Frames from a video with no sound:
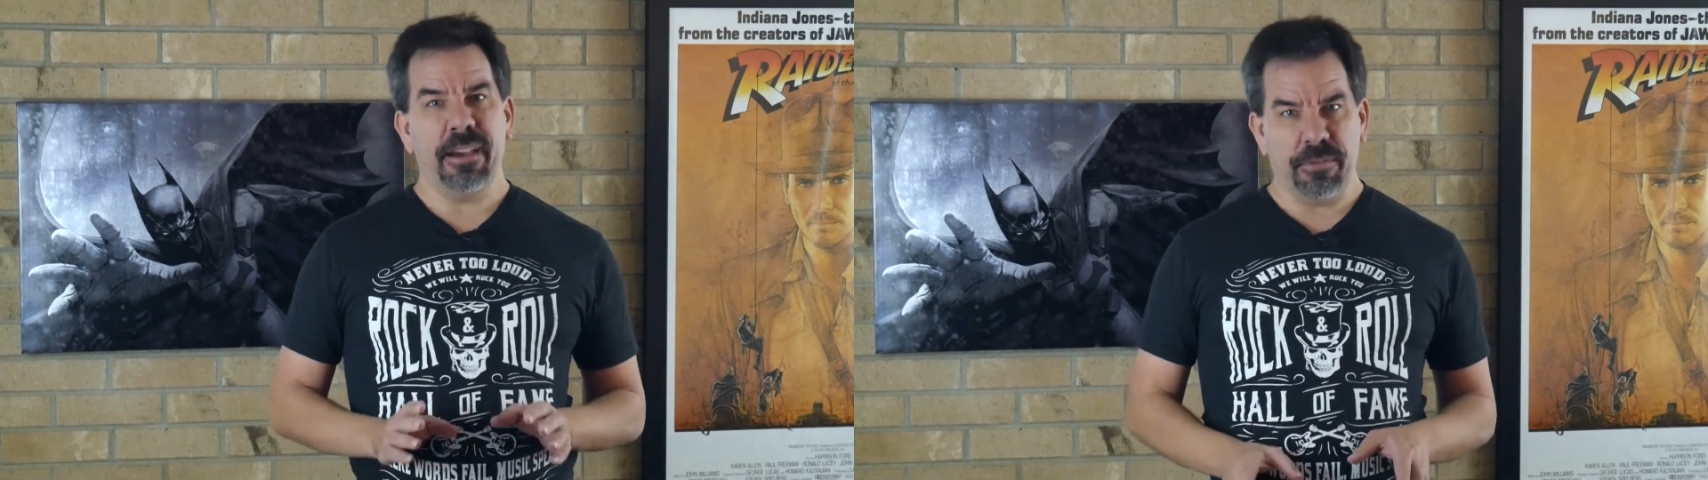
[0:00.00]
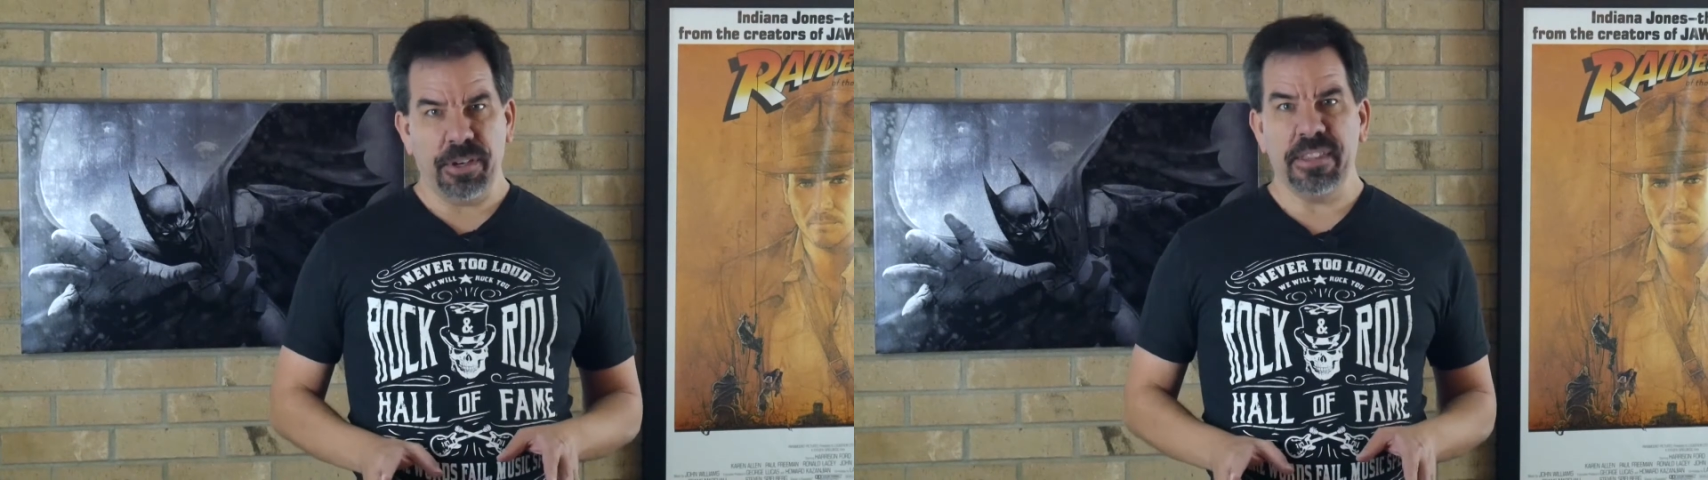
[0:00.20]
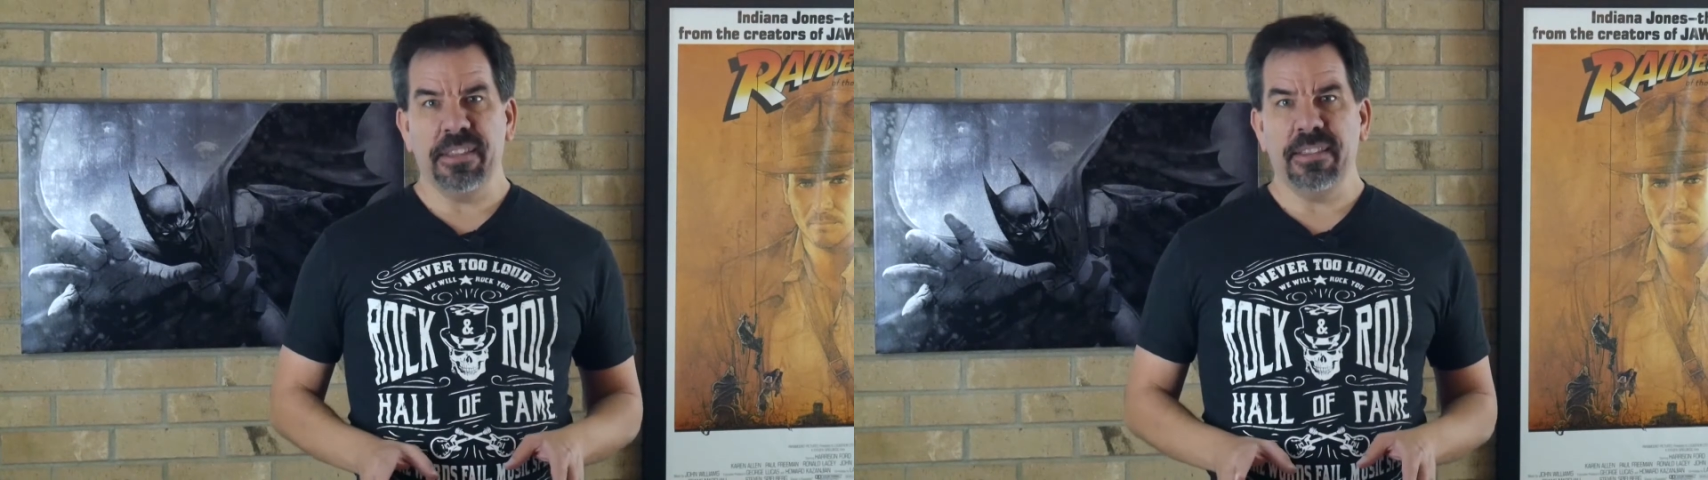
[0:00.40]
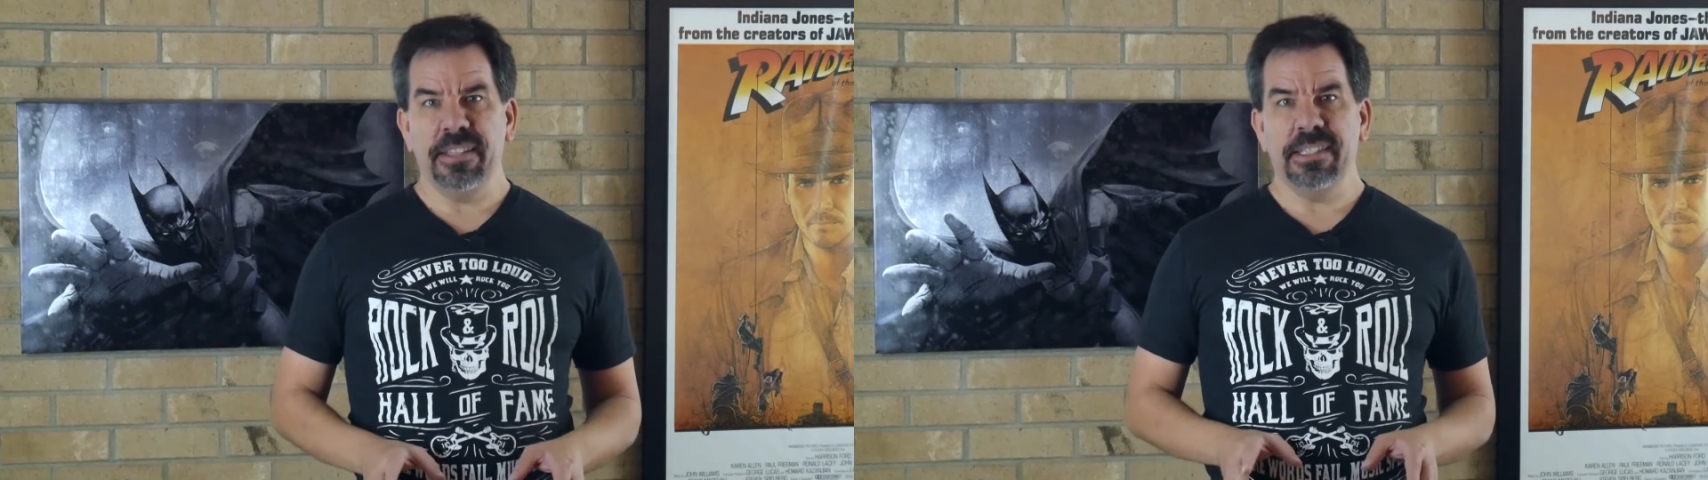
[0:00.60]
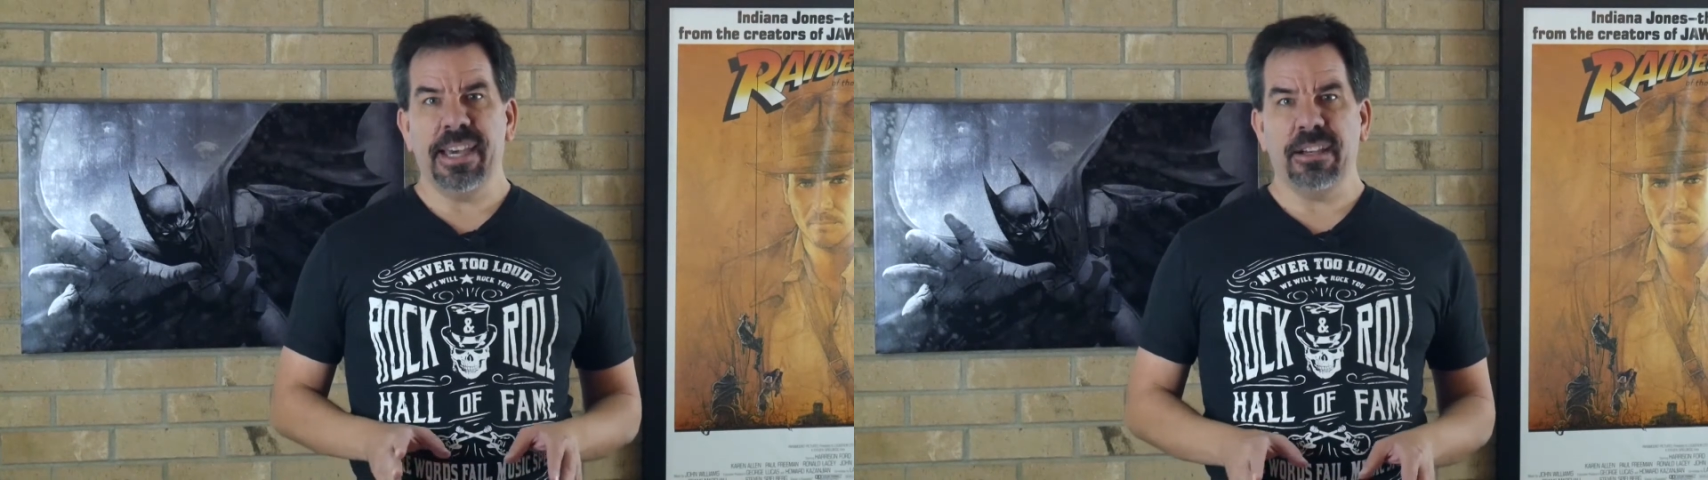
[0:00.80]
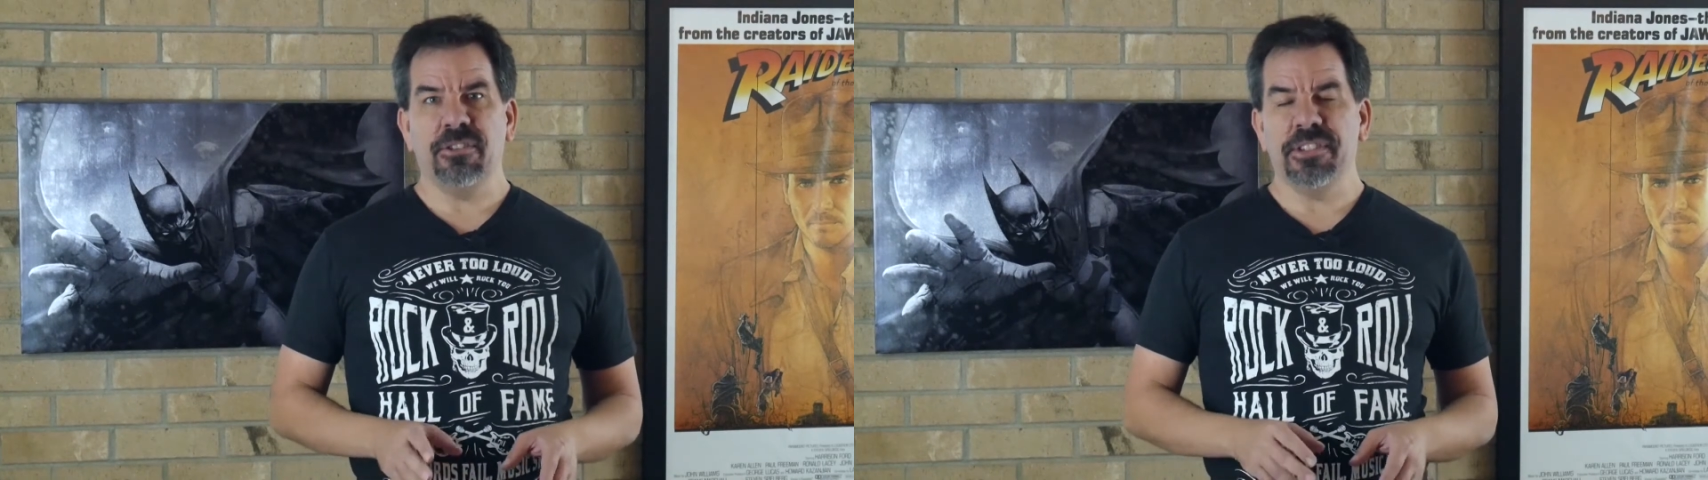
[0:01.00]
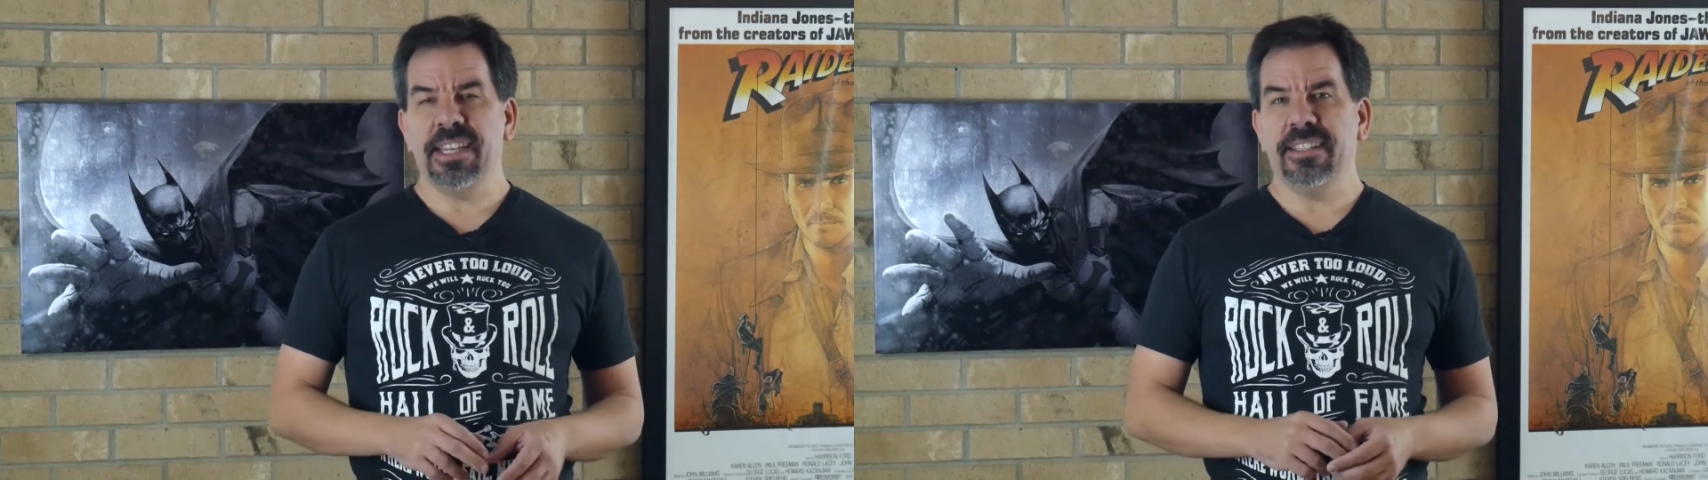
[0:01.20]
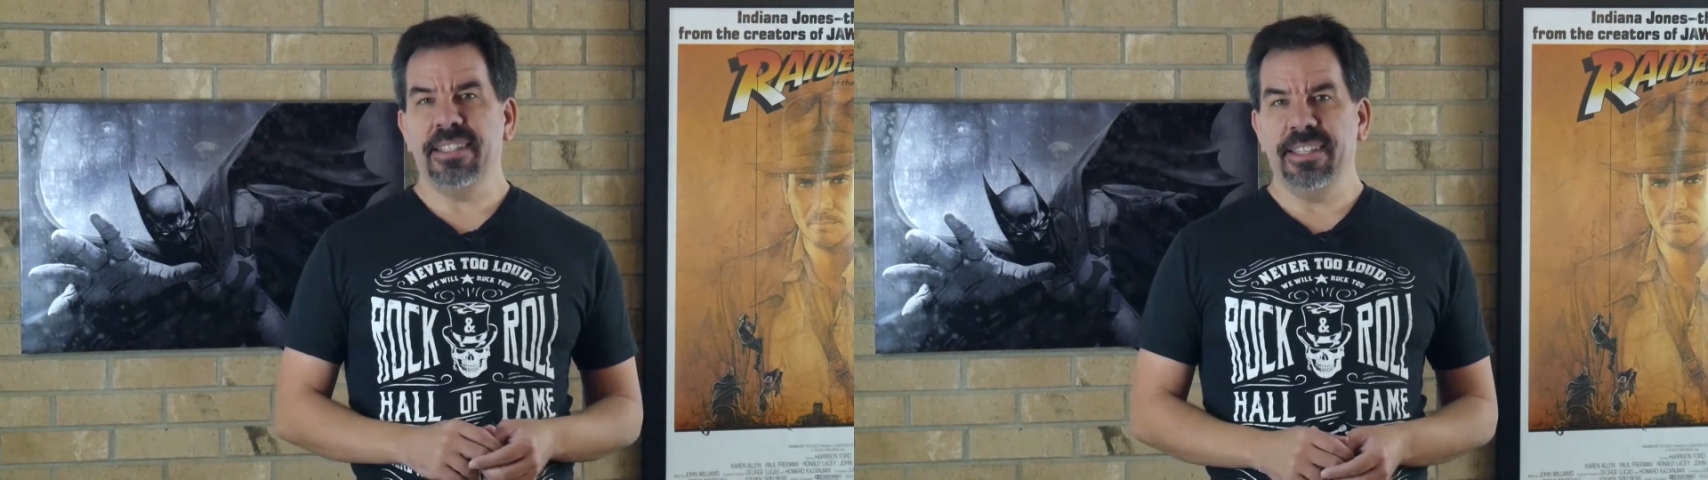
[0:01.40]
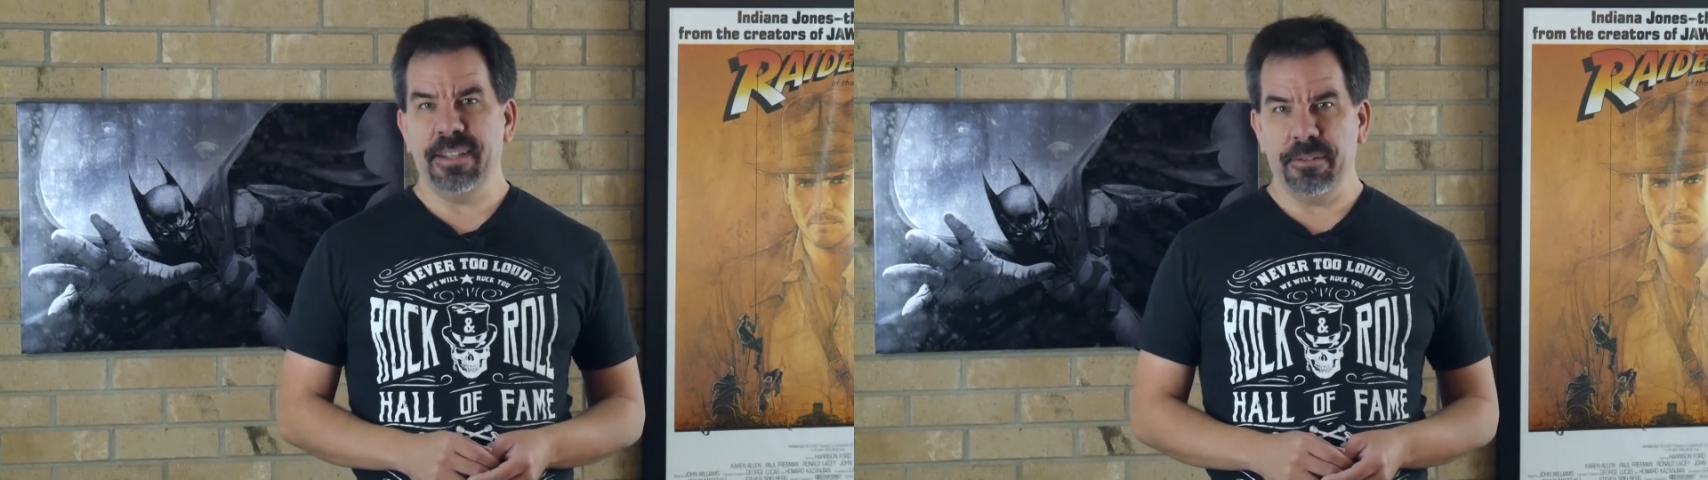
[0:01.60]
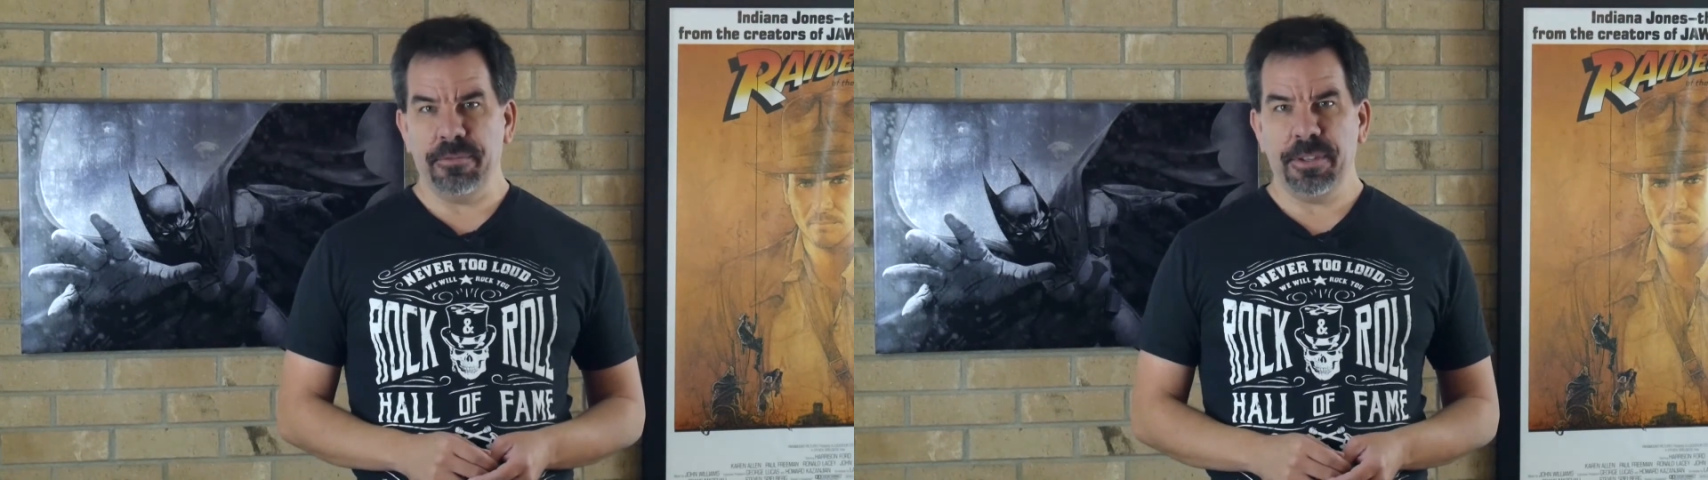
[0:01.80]
everything these actors had to
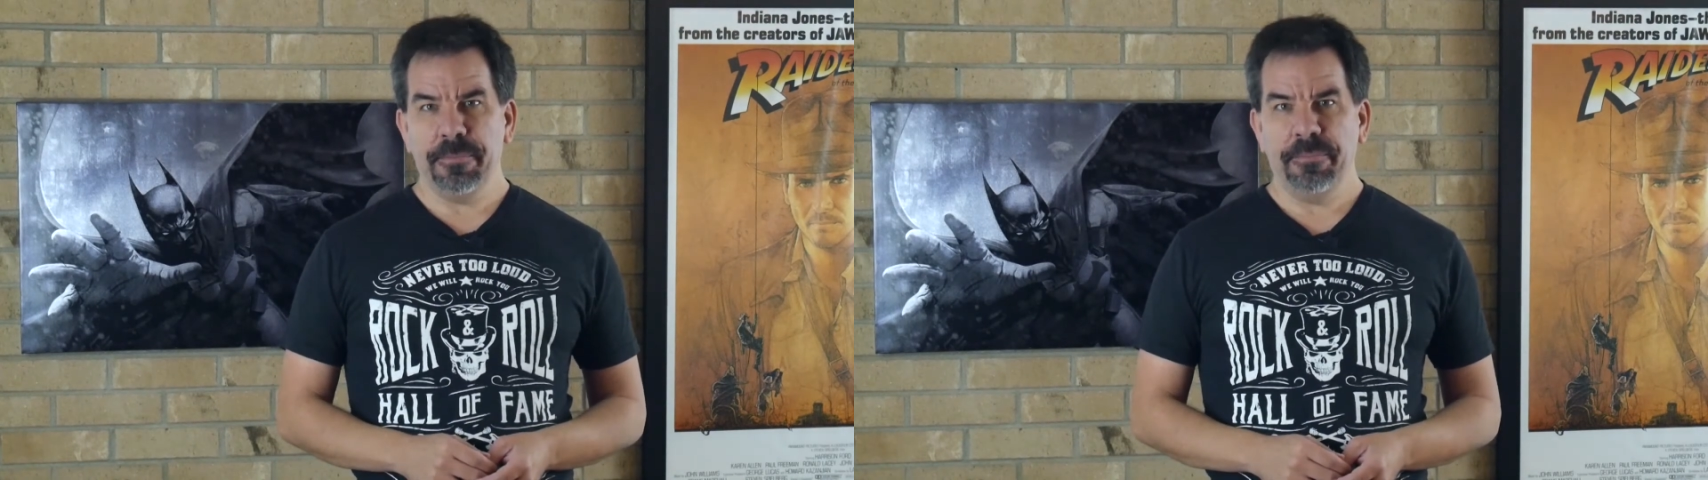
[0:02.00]
give,